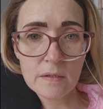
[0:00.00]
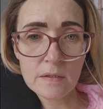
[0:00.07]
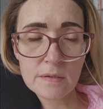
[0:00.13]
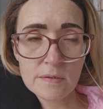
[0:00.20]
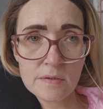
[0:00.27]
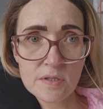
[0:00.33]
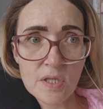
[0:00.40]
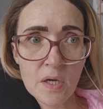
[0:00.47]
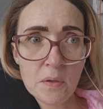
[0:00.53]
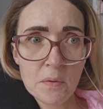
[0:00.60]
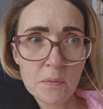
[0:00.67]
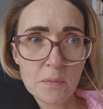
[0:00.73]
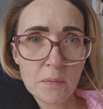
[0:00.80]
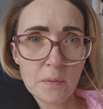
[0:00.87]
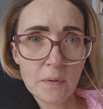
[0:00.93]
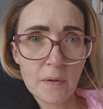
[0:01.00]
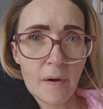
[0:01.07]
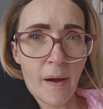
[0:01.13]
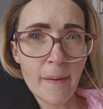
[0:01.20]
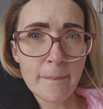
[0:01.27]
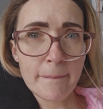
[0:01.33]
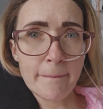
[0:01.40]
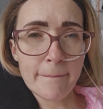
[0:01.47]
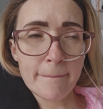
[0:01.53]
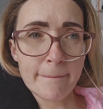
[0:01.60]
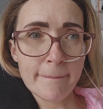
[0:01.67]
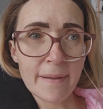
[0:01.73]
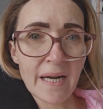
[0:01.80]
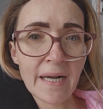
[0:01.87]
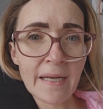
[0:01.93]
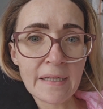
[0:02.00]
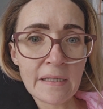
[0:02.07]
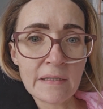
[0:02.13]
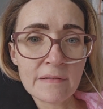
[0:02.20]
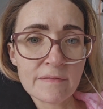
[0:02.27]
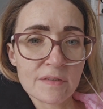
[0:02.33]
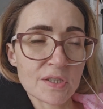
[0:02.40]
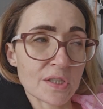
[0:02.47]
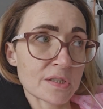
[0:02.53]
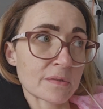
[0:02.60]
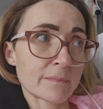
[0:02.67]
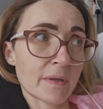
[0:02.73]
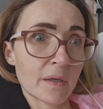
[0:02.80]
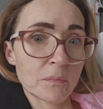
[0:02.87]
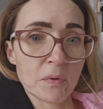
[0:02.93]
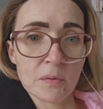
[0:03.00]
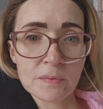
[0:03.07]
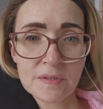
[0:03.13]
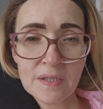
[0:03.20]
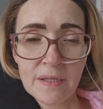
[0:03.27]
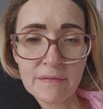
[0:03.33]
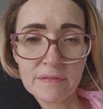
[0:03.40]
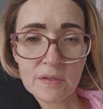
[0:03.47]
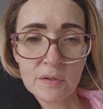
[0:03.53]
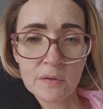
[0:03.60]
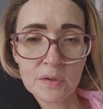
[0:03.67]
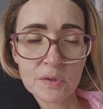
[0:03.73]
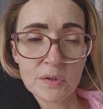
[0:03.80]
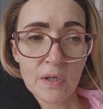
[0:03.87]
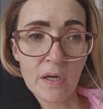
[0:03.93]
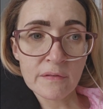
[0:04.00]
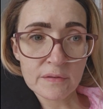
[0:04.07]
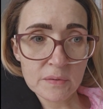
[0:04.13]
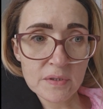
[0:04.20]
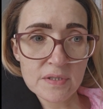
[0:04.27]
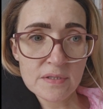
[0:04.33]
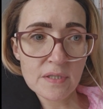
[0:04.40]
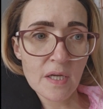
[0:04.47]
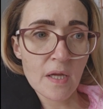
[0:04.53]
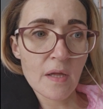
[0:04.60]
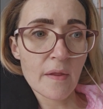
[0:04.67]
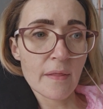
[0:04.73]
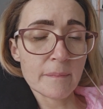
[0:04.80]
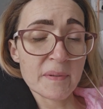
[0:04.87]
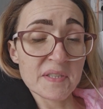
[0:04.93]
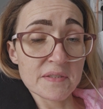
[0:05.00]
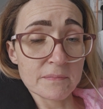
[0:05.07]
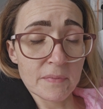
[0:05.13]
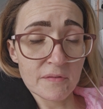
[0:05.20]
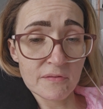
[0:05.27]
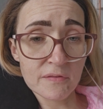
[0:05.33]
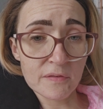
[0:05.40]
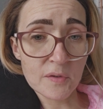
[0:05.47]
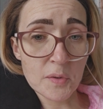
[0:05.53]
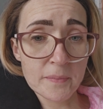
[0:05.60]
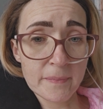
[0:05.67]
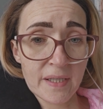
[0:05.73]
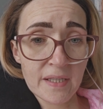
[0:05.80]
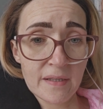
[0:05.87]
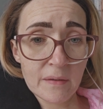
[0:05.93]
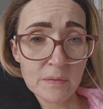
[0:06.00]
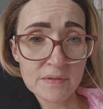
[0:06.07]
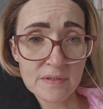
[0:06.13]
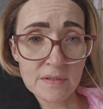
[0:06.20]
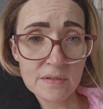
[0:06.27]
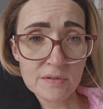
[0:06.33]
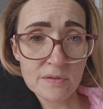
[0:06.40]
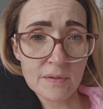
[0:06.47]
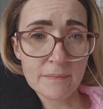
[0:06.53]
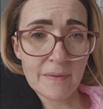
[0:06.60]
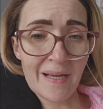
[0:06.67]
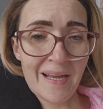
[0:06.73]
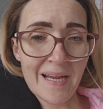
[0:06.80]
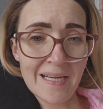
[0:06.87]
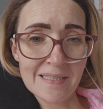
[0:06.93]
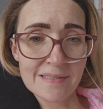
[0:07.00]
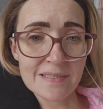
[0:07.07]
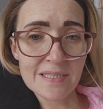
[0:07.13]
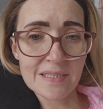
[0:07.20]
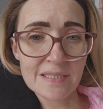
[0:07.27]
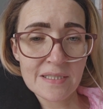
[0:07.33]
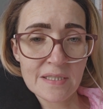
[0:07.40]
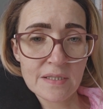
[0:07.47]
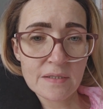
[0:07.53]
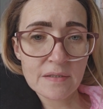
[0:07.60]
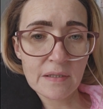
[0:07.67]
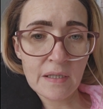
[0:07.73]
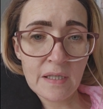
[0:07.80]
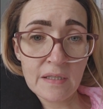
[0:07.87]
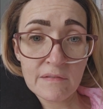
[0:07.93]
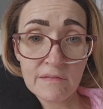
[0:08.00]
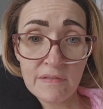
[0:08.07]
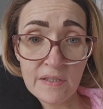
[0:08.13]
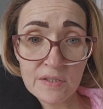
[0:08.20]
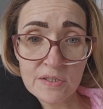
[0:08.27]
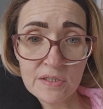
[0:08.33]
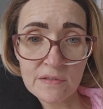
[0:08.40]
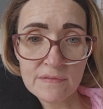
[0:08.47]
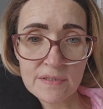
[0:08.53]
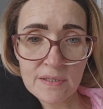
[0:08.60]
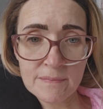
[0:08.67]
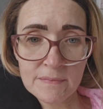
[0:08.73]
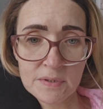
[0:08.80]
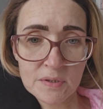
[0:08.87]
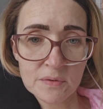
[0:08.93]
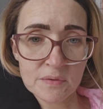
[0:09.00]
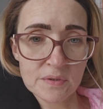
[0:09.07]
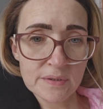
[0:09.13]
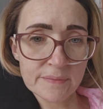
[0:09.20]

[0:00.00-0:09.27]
so I believe, judging by what was left on the door afterwards, person before me that was in this room had an infection of some sort.